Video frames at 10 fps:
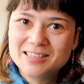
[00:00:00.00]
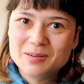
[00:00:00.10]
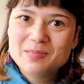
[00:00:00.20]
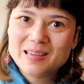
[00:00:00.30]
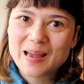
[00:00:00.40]

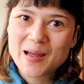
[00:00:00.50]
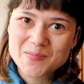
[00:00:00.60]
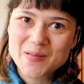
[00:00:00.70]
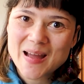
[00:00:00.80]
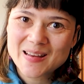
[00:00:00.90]
something
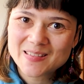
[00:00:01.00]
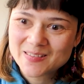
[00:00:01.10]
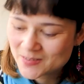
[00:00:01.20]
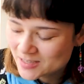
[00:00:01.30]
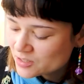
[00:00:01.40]
I'm at
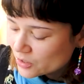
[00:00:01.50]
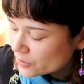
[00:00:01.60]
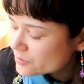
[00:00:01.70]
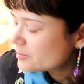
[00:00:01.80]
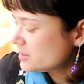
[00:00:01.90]
the risk
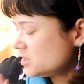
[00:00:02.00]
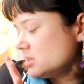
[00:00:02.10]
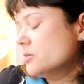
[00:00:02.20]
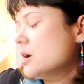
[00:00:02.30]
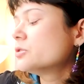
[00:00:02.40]
of, but
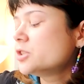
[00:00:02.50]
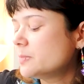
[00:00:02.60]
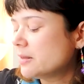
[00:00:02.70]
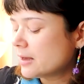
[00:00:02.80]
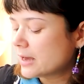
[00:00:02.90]
so I'll
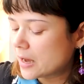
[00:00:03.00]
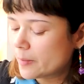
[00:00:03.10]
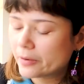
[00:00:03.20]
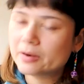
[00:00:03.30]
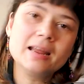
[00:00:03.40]
just be thinking
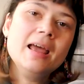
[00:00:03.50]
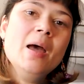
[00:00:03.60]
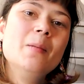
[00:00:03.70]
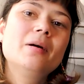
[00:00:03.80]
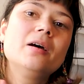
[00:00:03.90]
about it.
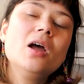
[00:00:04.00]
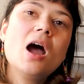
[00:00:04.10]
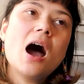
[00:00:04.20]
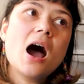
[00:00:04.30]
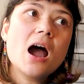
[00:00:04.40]
But
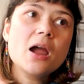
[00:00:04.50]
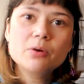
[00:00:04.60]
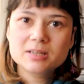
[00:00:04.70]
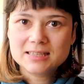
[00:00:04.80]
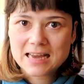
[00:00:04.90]
I
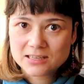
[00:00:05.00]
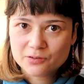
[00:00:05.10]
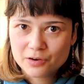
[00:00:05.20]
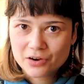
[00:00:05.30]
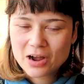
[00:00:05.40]
want to
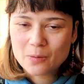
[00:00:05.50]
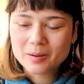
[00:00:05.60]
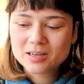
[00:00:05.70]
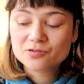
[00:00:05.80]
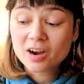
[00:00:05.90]
ask for your help
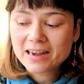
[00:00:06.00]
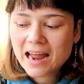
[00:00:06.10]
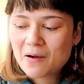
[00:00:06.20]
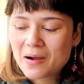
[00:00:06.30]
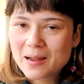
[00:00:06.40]
because right
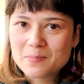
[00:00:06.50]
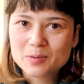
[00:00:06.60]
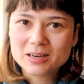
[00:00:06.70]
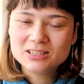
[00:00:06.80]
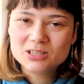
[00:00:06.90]
now I am
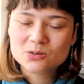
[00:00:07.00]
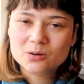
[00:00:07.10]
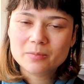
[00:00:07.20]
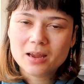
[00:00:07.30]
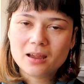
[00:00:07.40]

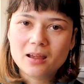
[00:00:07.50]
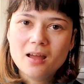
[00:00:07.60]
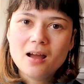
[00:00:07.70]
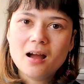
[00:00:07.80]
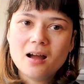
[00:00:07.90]
brainstorming
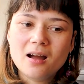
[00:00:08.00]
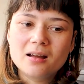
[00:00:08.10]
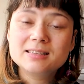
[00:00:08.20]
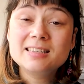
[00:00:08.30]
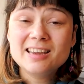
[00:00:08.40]

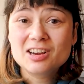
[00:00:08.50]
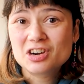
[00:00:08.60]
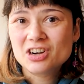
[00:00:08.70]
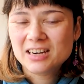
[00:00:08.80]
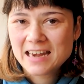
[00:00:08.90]
uh,
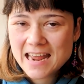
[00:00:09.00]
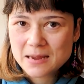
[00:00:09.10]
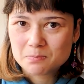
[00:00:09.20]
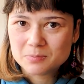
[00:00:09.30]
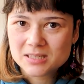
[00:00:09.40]
tier
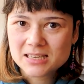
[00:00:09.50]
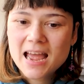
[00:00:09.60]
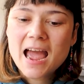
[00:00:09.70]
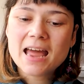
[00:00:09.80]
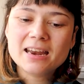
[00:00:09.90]
names
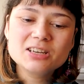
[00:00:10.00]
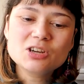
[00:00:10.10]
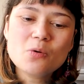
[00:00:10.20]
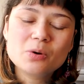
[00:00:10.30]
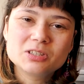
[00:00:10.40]
and I
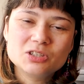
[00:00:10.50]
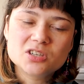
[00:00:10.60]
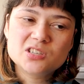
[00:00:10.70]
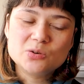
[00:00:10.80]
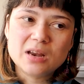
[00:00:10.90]
don't want to
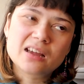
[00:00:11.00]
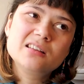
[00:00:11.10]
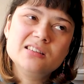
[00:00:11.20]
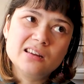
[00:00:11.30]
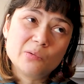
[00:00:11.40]
just do like
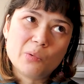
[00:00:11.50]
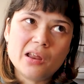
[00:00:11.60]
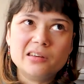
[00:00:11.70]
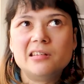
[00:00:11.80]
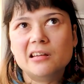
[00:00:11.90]
tier
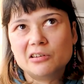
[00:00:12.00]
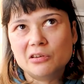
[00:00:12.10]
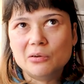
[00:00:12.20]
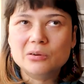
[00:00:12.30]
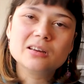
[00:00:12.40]
1, tier
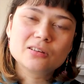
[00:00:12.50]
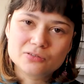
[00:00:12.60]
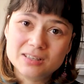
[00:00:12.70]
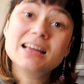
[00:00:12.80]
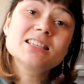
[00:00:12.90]
2, tier
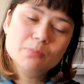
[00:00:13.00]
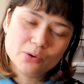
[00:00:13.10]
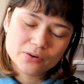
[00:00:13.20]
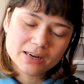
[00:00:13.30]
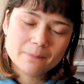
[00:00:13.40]
3, that's
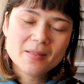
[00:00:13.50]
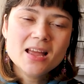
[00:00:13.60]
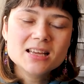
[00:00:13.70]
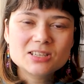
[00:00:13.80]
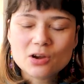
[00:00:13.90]
boring.
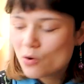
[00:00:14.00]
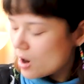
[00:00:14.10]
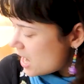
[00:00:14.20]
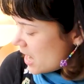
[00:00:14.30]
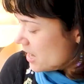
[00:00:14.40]

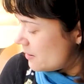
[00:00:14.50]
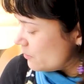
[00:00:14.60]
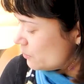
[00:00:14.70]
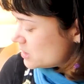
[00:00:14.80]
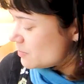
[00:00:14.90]
So
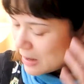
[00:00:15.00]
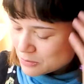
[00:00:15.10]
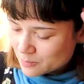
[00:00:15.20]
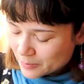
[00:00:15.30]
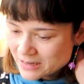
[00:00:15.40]
I was
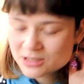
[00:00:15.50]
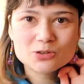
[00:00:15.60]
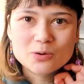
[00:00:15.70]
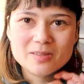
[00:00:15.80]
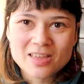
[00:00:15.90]
about to
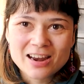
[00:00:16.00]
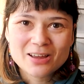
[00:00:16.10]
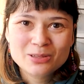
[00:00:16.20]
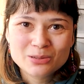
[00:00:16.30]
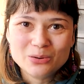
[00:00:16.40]
brainstorm and then
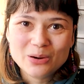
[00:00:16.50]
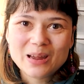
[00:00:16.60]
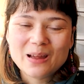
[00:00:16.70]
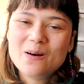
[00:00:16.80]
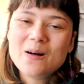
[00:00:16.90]
I thought,
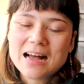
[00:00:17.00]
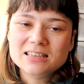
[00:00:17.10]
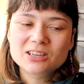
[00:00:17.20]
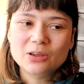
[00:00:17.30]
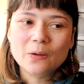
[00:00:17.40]
okay, I'll
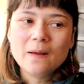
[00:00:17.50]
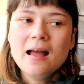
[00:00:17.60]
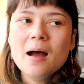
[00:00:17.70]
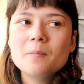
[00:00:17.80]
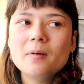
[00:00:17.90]
ask you.
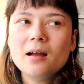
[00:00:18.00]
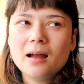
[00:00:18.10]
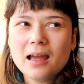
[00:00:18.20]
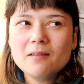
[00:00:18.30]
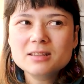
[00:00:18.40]

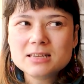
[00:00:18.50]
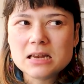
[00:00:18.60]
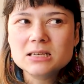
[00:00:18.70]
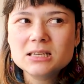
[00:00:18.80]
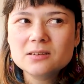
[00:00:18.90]
I have a
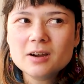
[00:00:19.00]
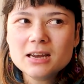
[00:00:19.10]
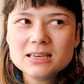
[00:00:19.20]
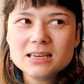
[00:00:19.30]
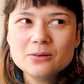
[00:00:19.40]
tentative
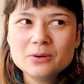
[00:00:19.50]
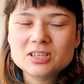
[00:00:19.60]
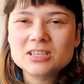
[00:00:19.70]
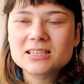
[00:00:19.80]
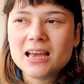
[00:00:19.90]
idea
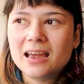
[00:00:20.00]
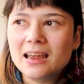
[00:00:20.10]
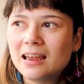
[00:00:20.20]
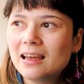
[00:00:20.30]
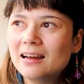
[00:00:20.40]
which is
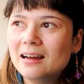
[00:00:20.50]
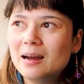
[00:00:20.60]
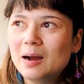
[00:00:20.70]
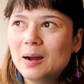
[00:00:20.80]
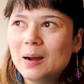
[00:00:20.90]
a,
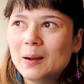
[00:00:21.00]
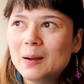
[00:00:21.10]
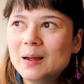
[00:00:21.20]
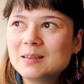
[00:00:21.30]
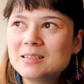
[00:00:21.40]

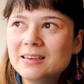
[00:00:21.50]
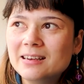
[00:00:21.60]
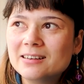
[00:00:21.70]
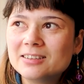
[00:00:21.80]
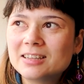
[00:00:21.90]
uh, a
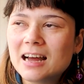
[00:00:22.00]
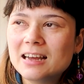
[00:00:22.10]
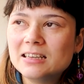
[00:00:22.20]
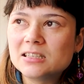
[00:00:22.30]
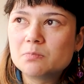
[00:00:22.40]
tier
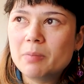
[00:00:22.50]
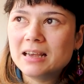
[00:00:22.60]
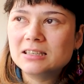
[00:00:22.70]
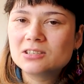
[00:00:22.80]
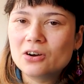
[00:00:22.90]
that is
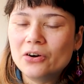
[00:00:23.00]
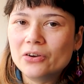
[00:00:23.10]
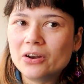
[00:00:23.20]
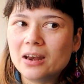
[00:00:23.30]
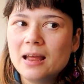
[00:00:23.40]
based
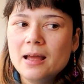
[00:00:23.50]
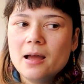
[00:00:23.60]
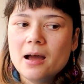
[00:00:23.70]
on